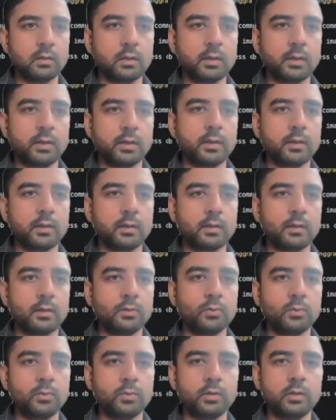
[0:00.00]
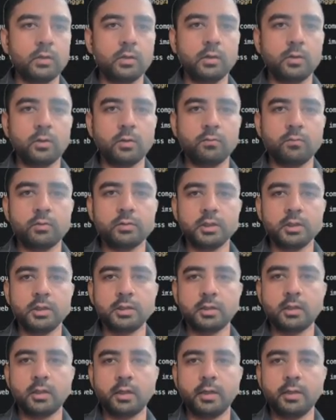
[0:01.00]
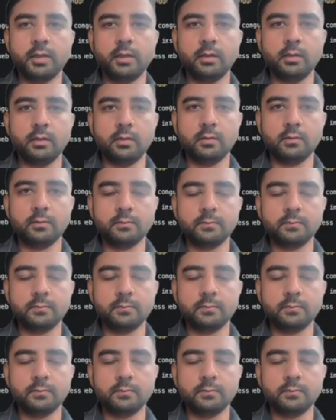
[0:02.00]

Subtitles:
And I'll load the conversation ID.